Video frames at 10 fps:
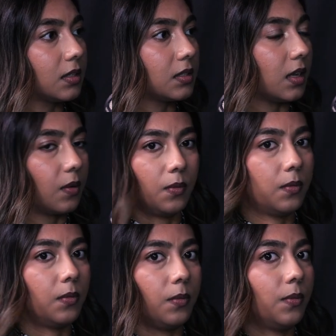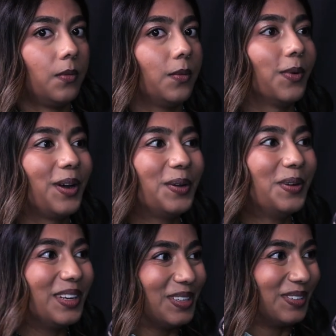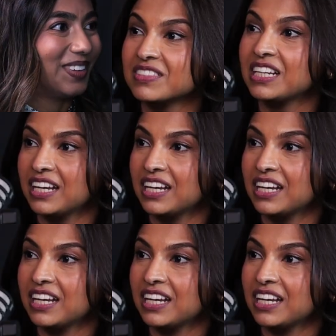It's like, what do we do now?